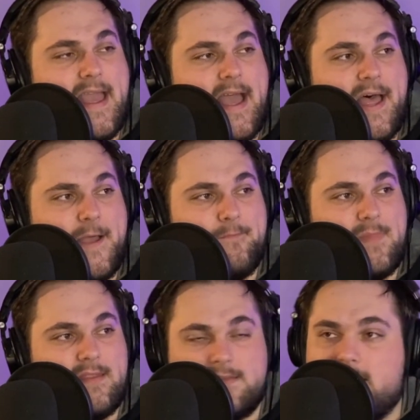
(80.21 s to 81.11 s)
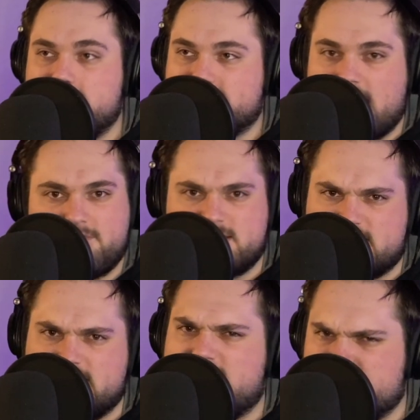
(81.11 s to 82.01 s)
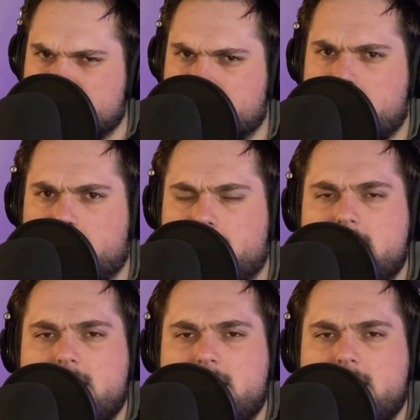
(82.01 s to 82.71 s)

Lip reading: Dogs, obviously, as you know,